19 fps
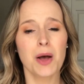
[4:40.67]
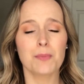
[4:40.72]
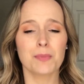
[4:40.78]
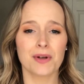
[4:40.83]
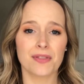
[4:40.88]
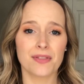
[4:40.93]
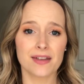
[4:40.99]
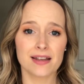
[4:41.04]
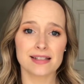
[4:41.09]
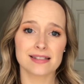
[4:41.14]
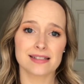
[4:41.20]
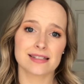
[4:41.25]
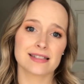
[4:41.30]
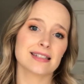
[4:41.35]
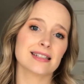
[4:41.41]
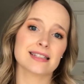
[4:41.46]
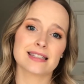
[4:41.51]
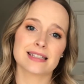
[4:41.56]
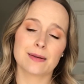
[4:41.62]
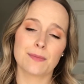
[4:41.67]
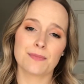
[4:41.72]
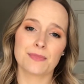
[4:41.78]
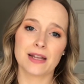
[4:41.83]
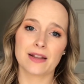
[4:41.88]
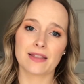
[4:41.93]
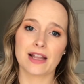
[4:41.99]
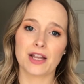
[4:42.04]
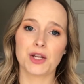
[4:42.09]
but this is
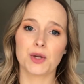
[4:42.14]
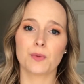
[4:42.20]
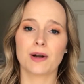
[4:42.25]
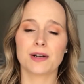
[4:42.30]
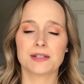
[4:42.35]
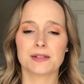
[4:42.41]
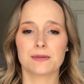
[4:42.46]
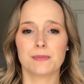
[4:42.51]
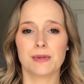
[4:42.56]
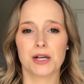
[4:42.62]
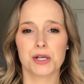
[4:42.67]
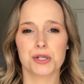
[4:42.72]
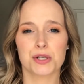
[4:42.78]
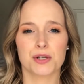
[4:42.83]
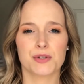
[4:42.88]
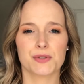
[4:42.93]
something that you want to make sure